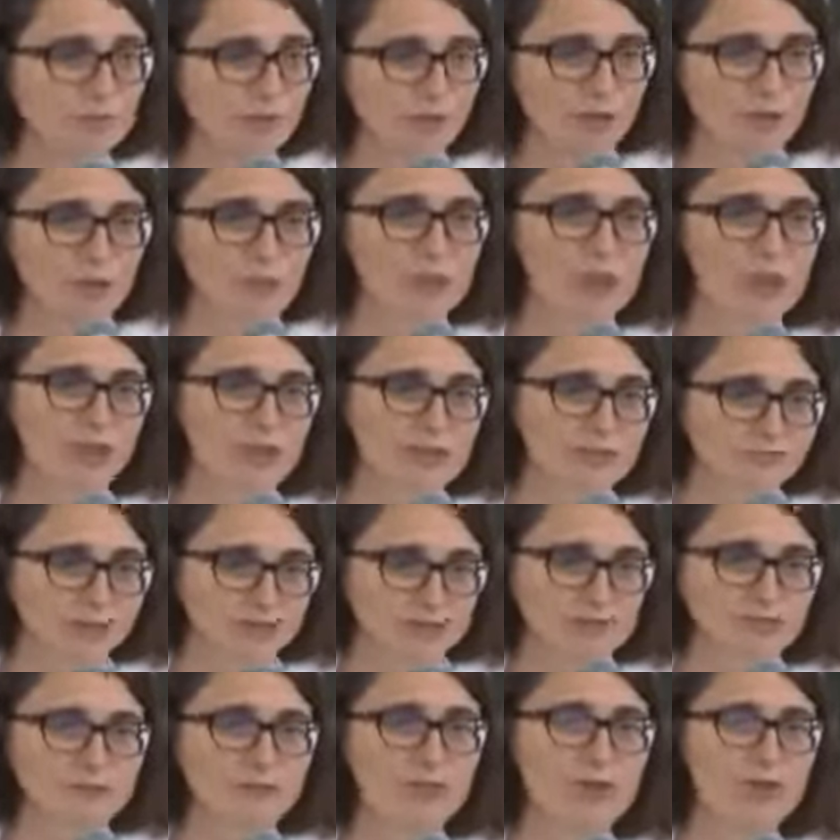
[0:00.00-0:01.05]

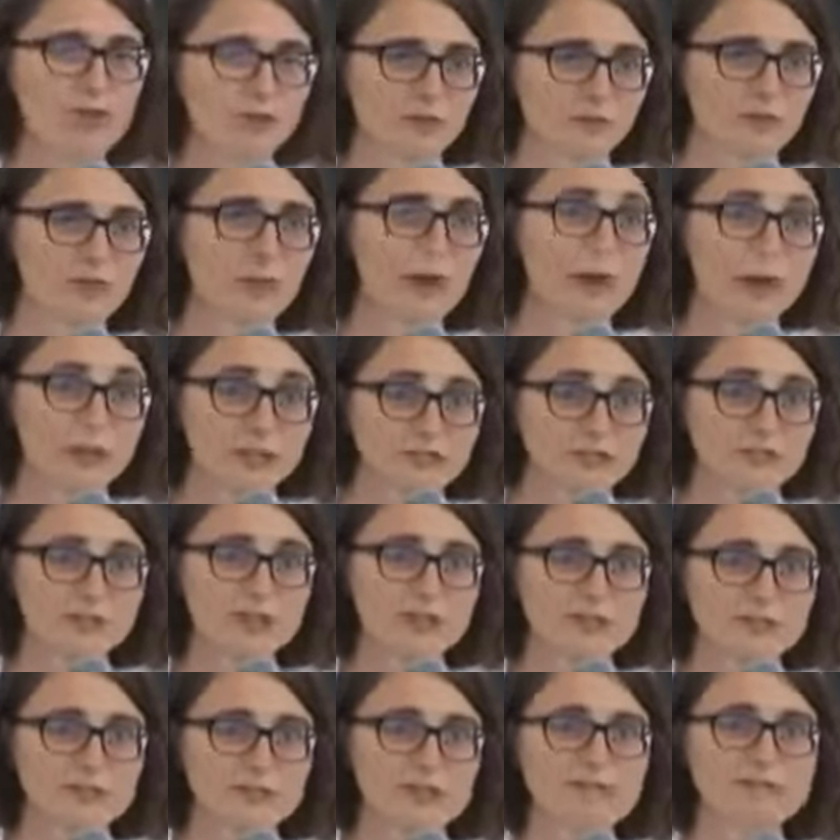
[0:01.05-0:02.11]
collaborative
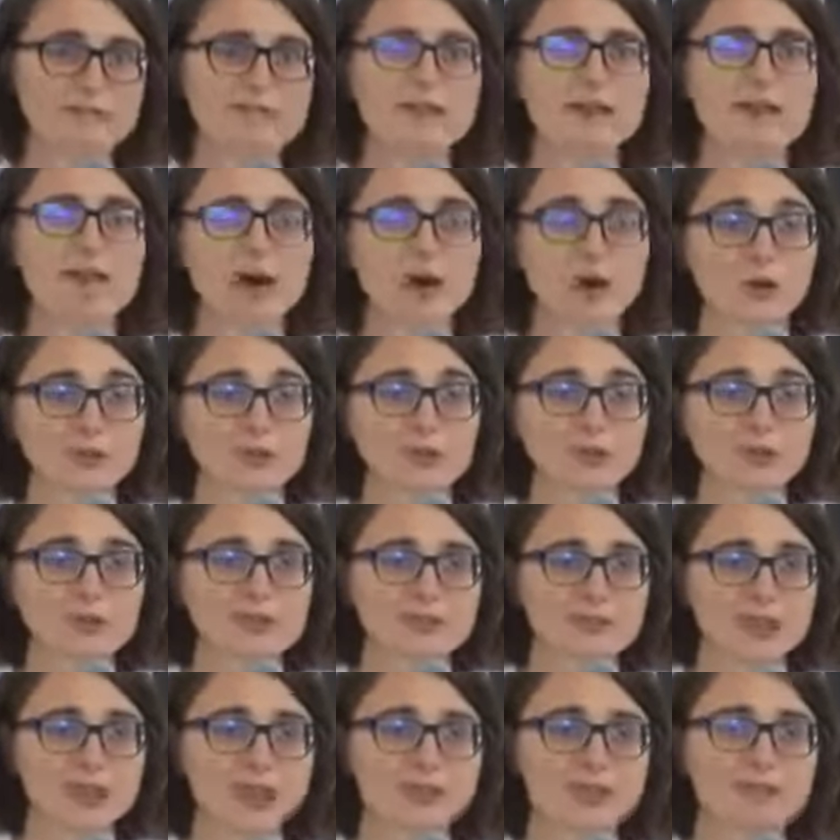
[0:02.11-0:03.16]
partners on both
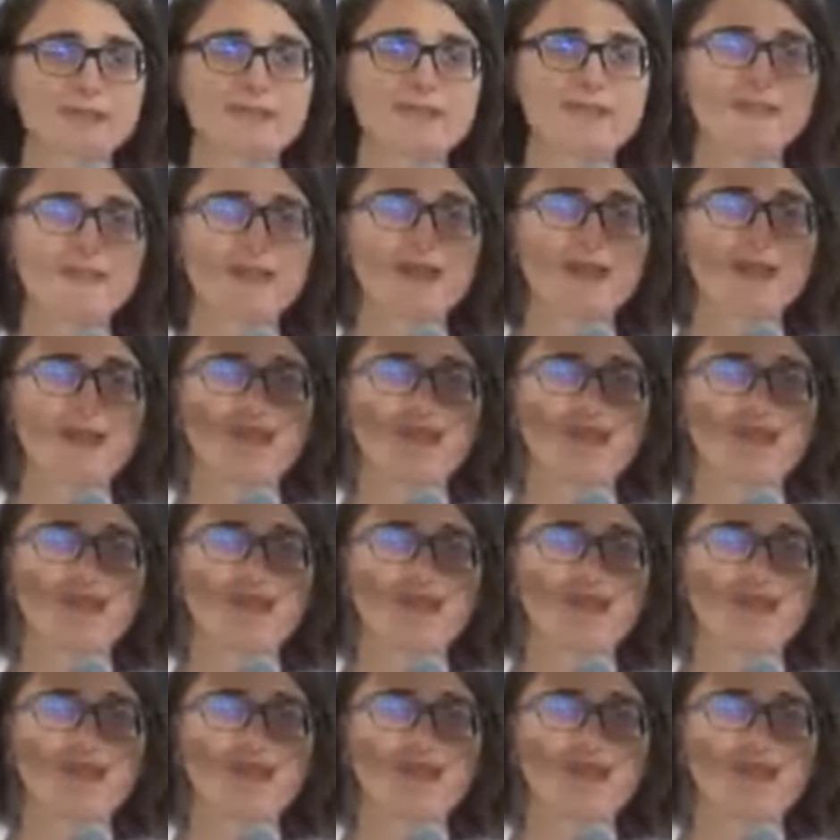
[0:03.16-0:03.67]
sides.